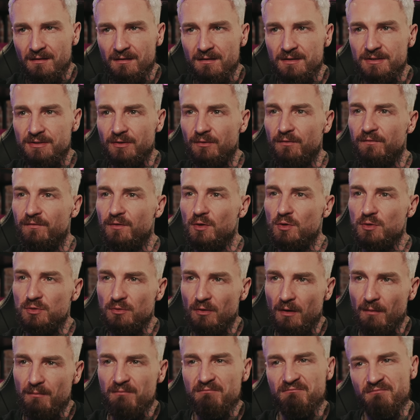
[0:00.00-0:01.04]
So views
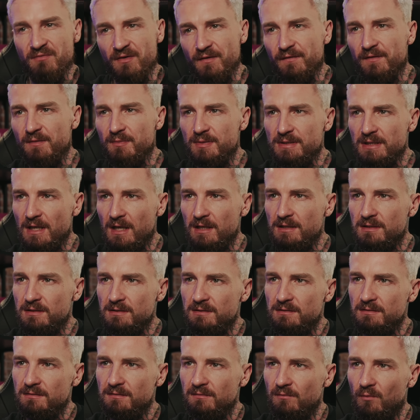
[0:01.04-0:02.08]
are up 50%.
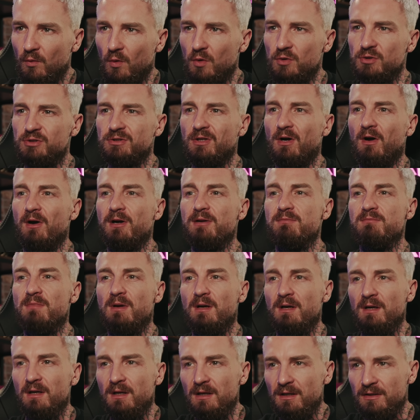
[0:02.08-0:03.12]
Watch time
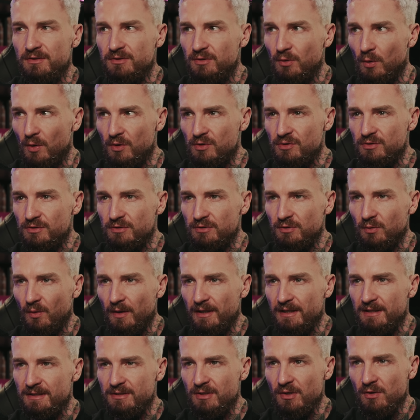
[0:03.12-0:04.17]

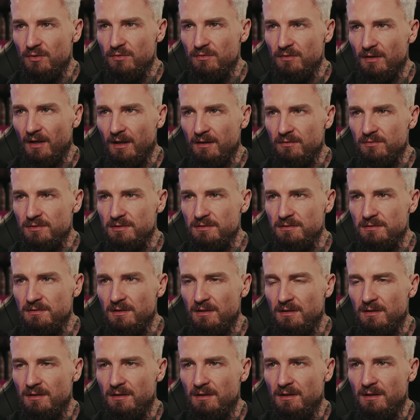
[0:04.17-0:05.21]
222,000.
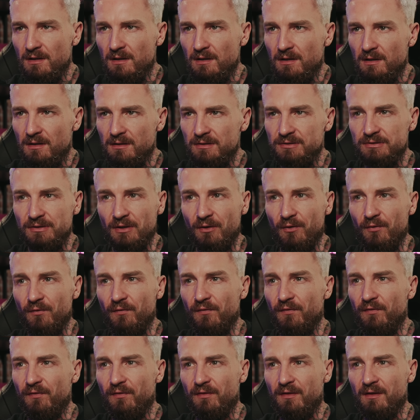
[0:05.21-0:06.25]
So
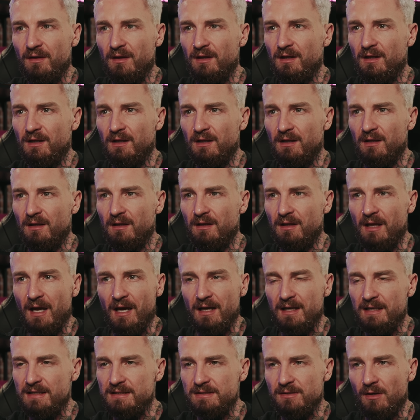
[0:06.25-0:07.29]

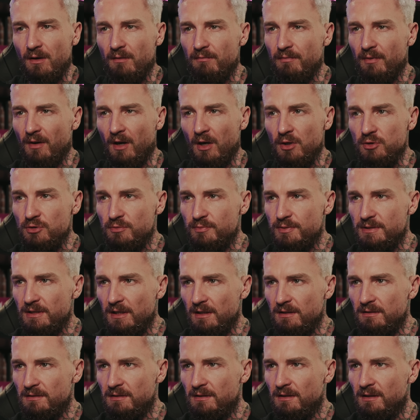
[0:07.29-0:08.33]
that's up
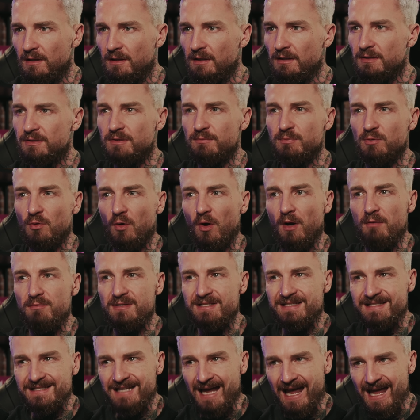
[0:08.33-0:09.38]
100%.
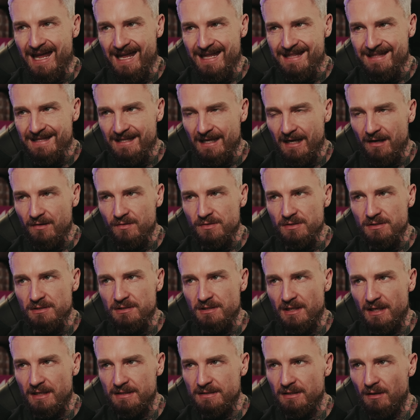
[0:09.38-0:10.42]
Subscribers 10,000,
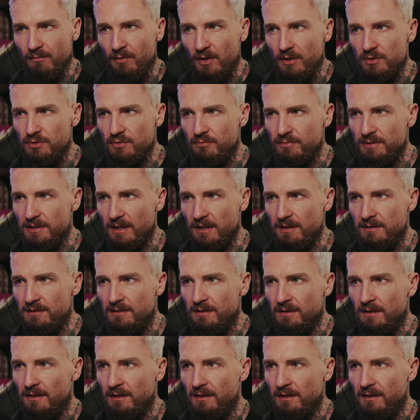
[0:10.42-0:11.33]
so that's up 100%.